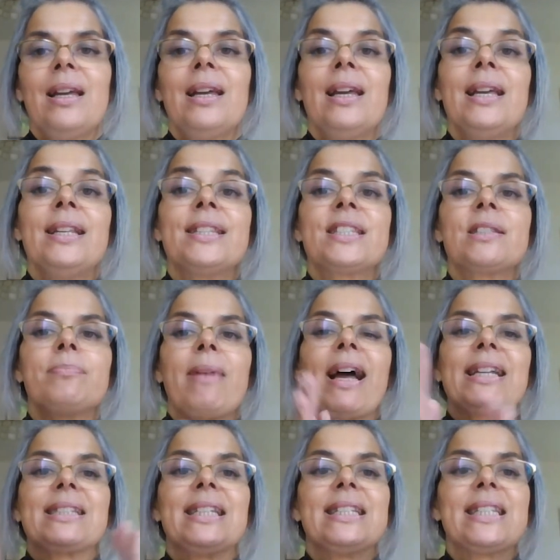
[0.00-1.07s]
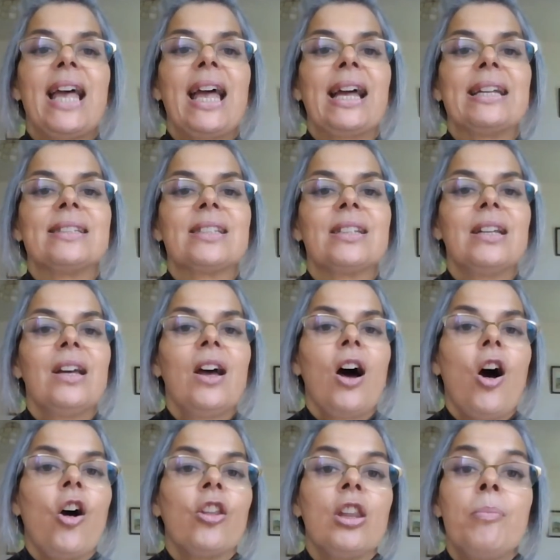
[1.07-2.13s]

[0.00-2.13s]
He smacked his head on